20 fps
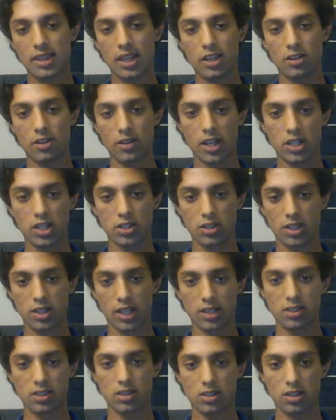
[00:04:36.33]
that your agent
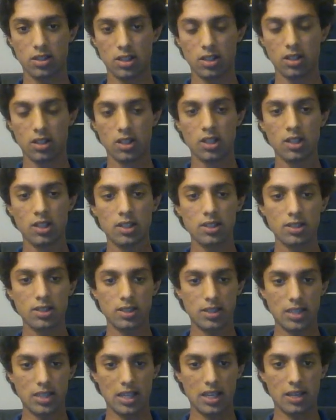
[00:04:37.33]
gets to
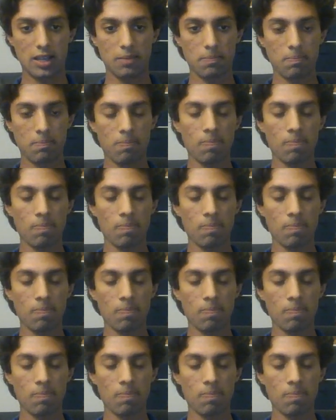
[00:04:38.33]
see.